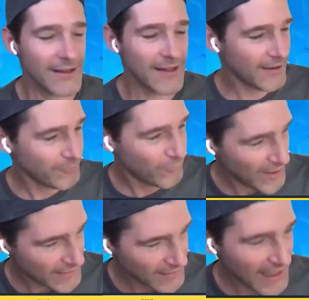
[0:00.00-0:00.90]
and
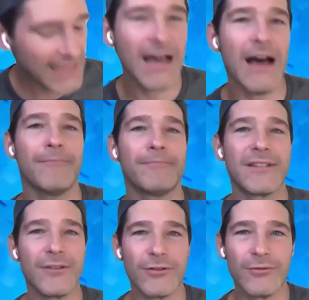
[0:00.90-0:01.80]
what led up
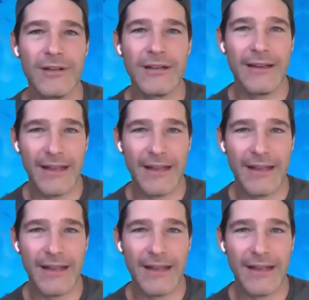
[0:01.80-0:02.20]
to